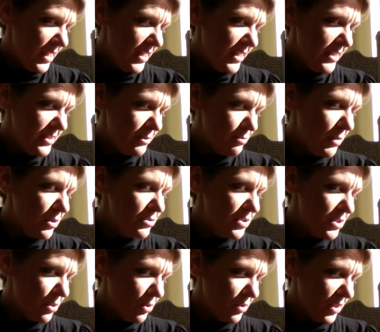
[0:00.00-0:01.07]
It is
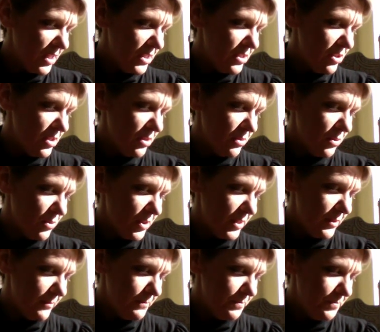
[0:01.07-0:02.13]
most holy to the Lord.